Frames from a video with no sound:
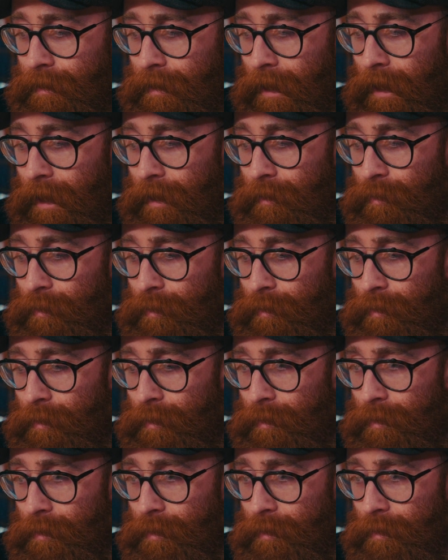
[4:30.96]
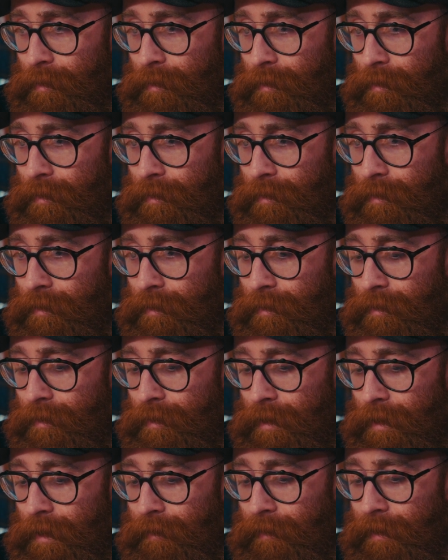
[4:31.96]
actual
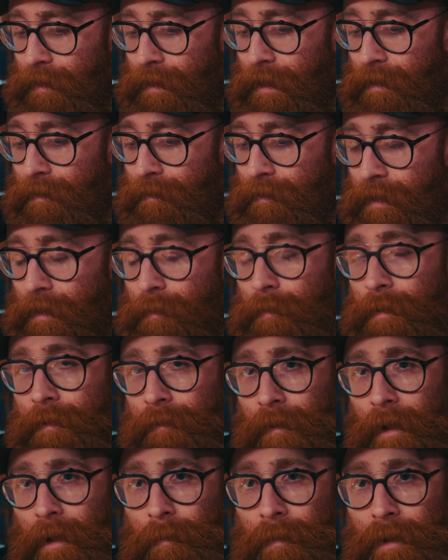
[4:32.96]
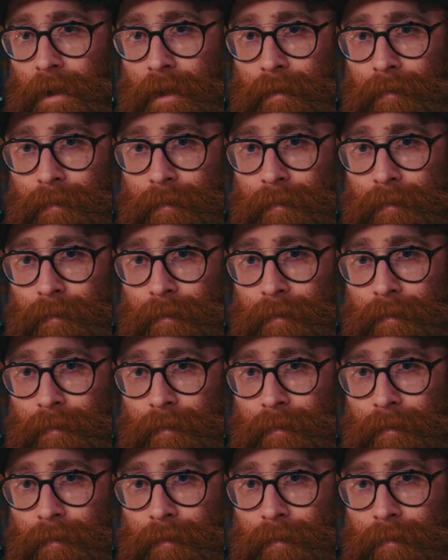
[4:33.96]
have a nice night with the family.